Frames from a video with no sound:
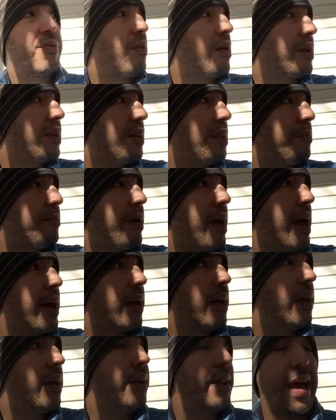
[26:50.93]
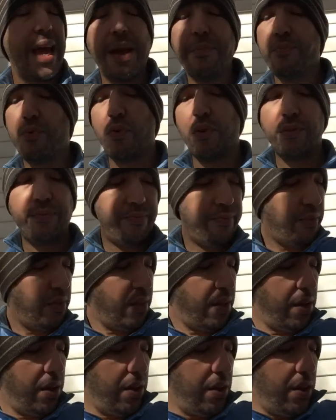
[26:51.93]
threaded it back in April.
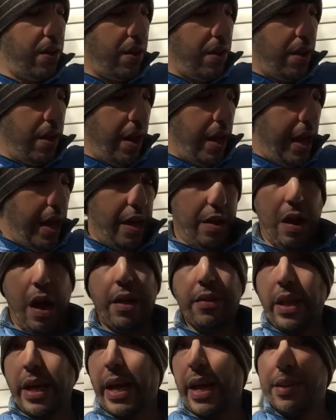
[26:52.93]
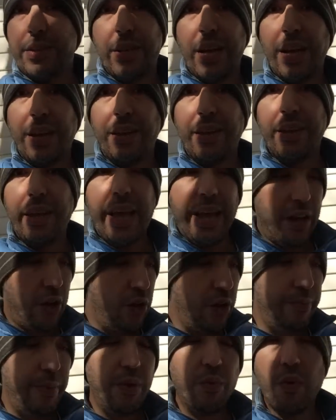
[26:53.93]
And like I said, it
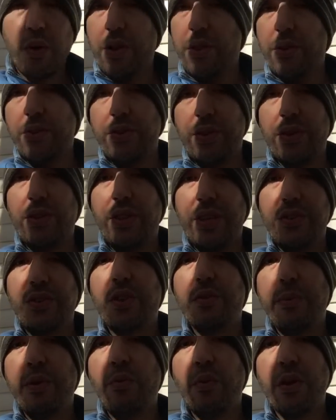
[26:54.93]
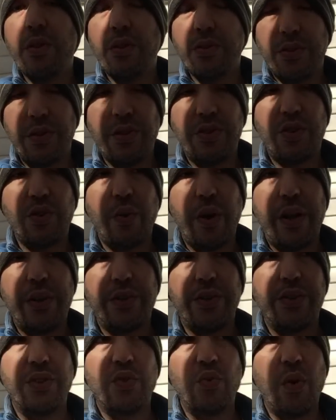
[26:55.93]
could be one of those. This could be one of those
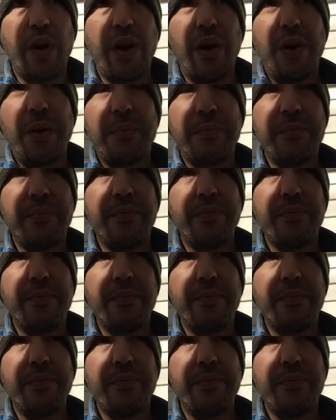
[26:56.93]
situations where